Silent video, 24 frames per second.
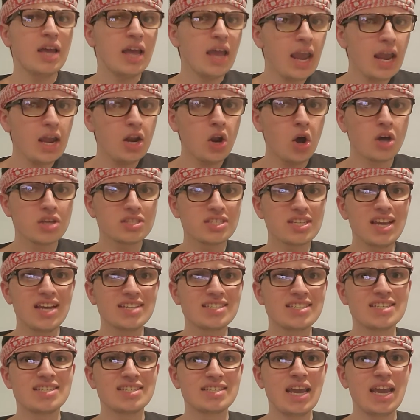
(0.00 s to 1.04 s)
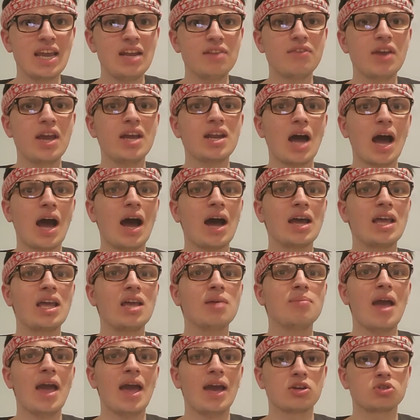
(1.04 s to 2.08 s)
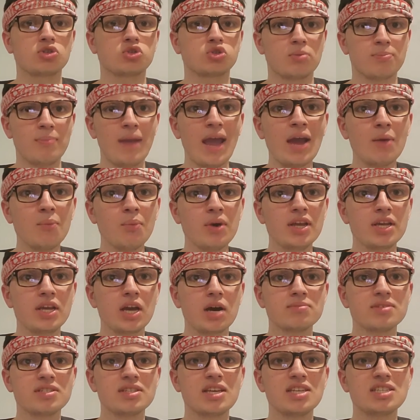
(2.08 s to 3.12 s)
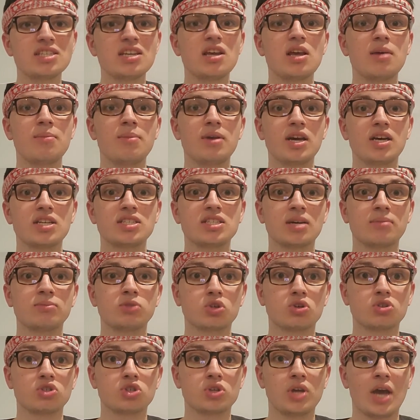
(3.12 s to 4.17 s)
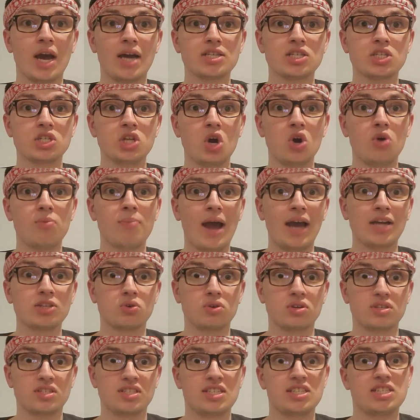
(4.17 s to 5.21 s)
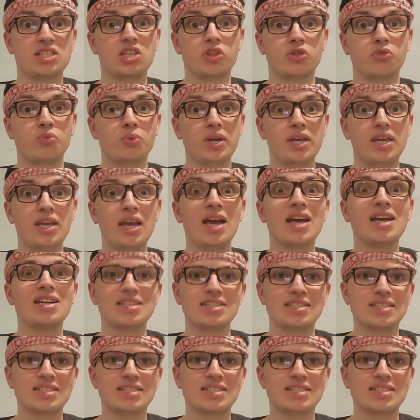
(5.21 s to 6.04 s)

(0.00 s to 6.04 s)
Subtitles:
And honestly, as a Zane fan, I am extra mad when it comes to this, because I'm sure as you guys know, back during Season 3,